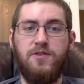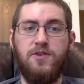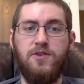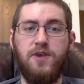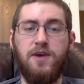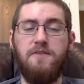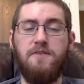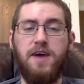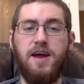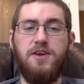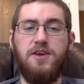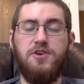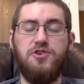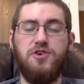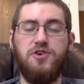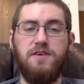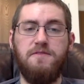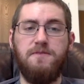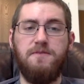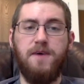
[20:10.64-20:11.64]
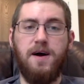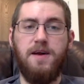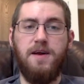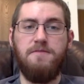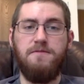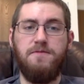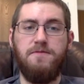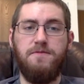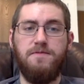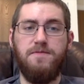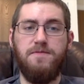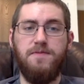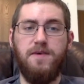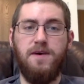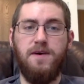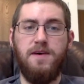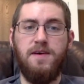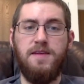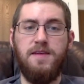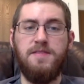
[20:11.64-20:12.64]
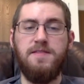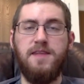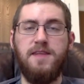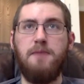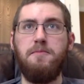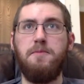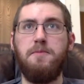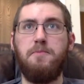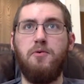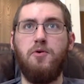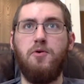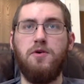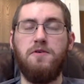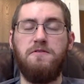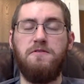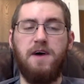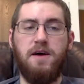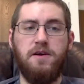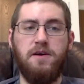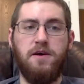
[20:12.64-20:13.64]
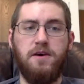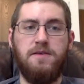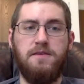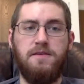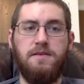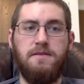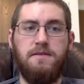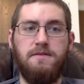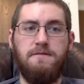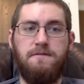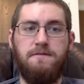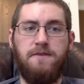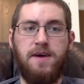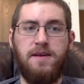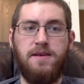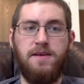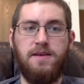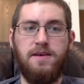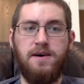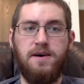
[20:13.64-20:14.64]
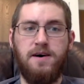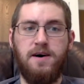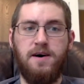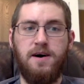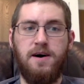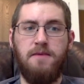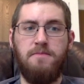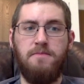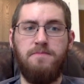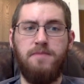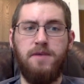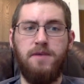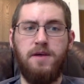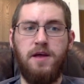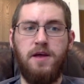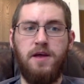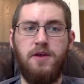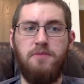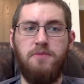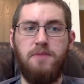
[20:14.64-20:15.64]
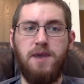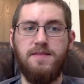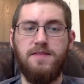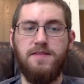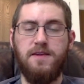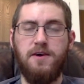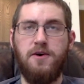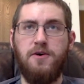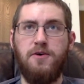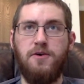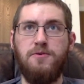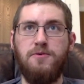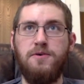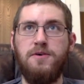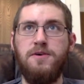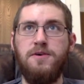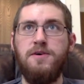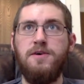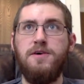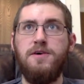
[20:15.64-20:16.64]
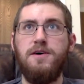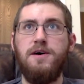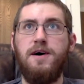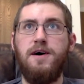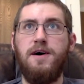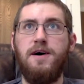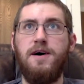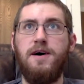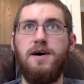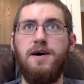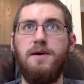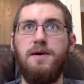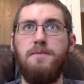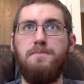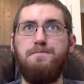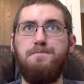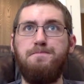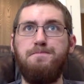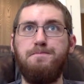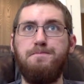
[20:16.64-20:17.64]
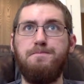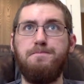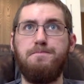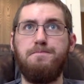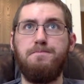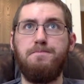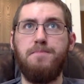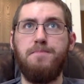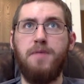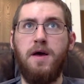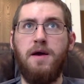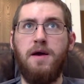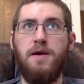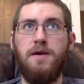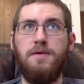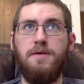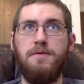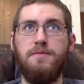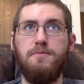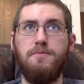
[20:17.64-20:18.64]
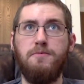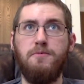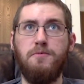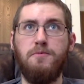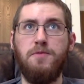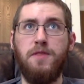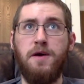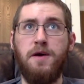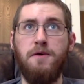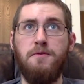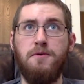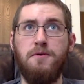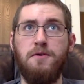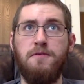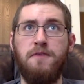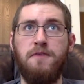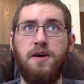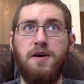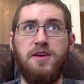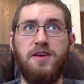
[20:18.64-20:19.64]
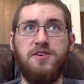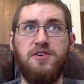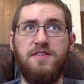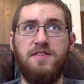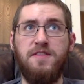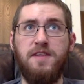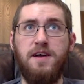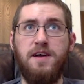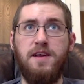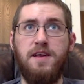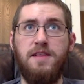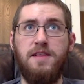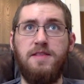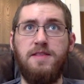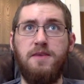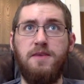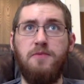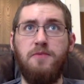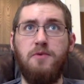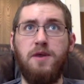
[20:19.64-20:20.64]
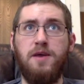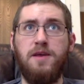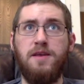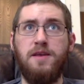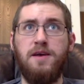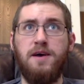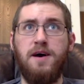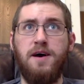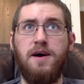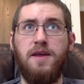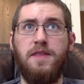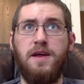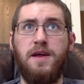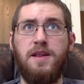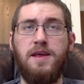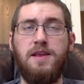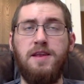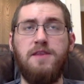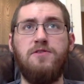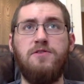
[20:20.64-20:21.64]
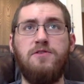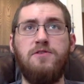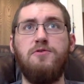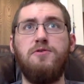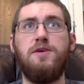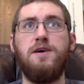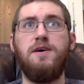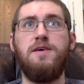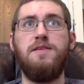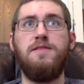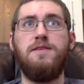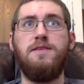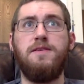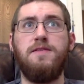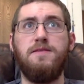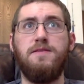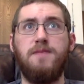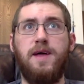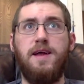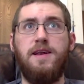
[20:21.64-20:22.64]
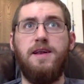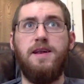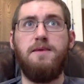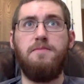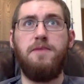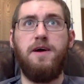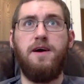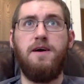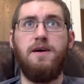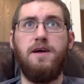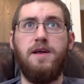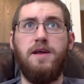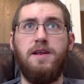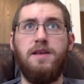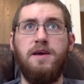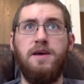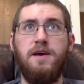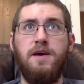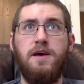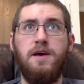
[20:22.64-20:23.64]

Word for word: took advantage of kind of the, his time in the portal, found a good fit um, in, in, New Mexico. Um, they they were very interested and did what it uh, they needed to, to to to land him there, and